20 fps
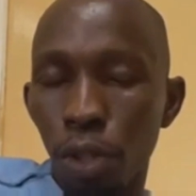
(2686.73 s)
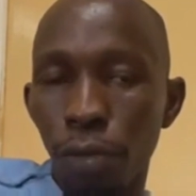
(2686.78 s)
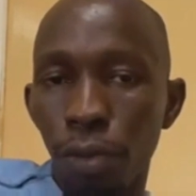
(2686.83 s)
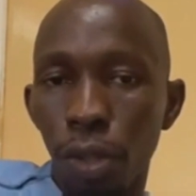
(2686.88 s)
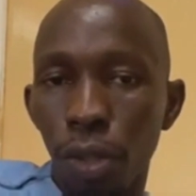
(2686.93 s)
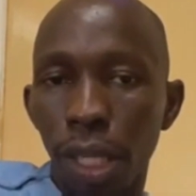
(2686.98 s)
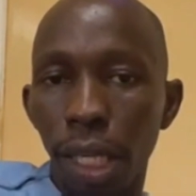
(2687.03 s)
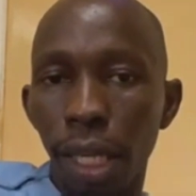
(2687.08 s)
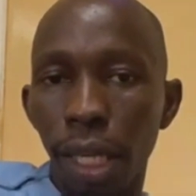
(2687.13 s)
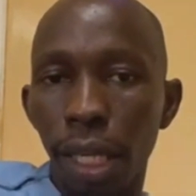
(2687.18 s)

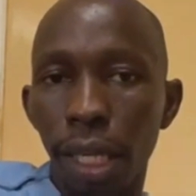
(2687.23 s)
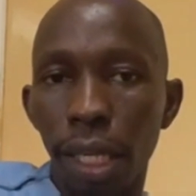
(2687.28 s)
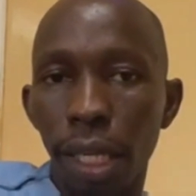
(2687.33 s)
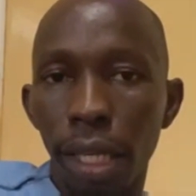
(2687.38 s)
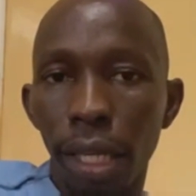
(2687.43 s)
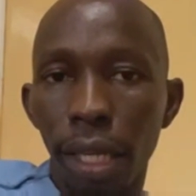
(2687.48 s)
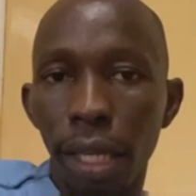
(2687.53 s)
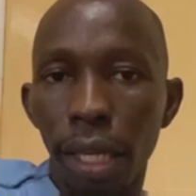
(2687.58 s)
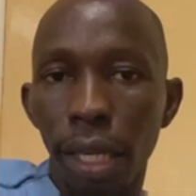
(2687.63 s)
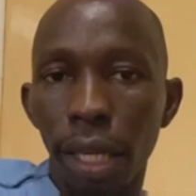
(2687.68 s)
Bio
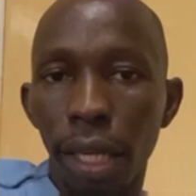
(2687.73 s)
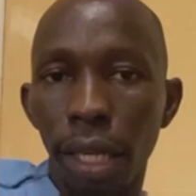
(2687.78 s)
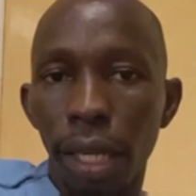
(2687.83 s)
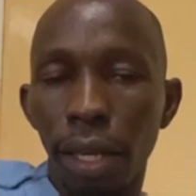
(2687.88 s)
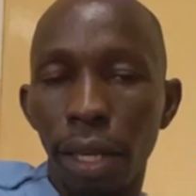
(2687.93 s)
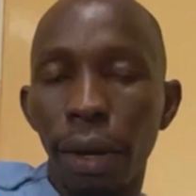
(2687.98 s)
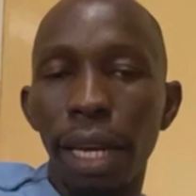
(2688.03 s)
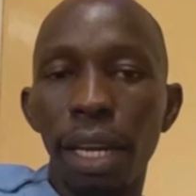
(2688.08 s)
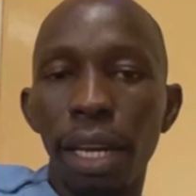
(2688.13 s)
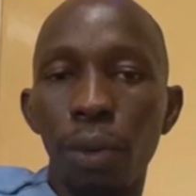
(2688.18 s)
still.
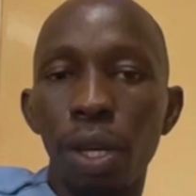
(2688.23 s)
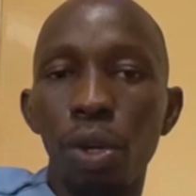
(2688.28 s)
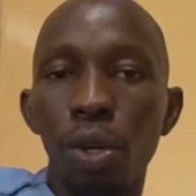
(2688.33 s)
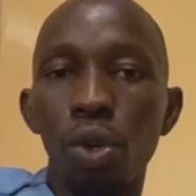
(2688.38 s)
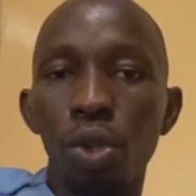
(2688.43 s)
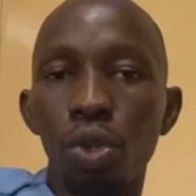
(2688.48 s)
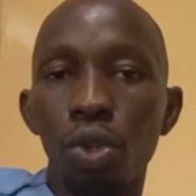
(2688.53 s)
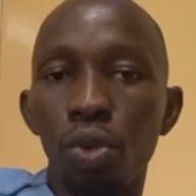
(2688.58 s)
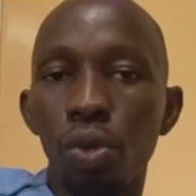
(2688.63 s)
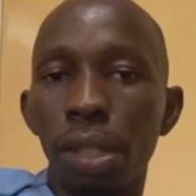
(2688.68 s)

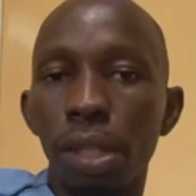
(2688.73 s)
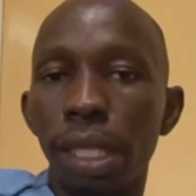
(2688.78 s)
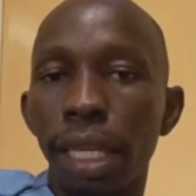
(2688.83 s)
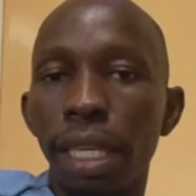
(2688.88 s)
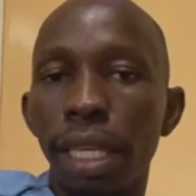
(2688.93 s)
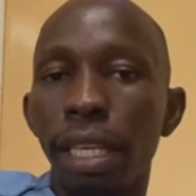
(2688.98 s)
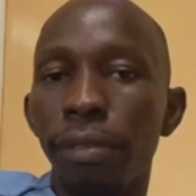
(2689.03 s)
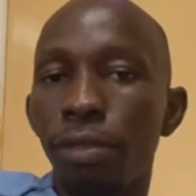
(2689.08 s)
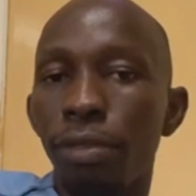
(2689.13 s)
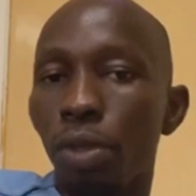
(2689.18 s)
Because nobody
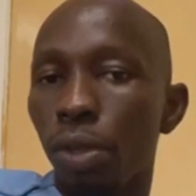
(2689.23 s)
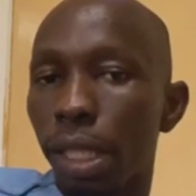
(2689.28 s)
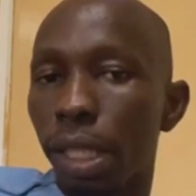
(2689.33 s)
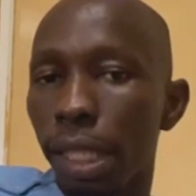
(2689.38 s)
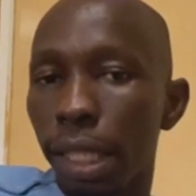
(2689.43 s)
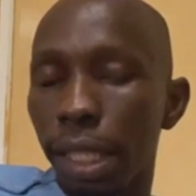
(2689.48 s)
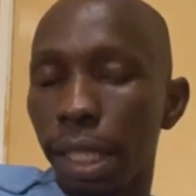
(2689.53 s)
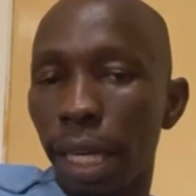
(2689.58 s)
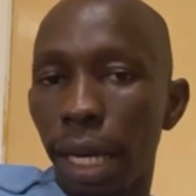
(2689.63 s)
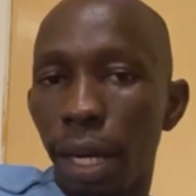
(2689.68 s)
know the
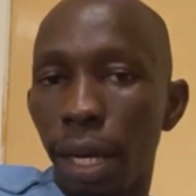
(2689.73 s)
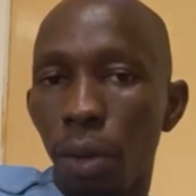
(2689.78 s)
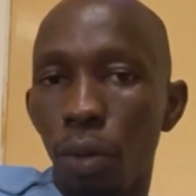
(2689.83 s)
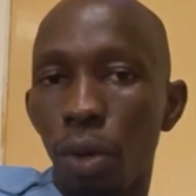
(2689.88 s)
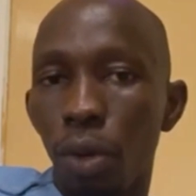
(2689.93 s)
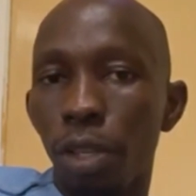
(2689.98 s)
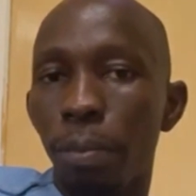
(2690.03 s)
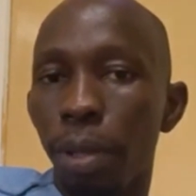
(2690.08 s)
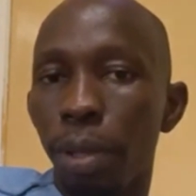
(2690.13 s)
intimidate we.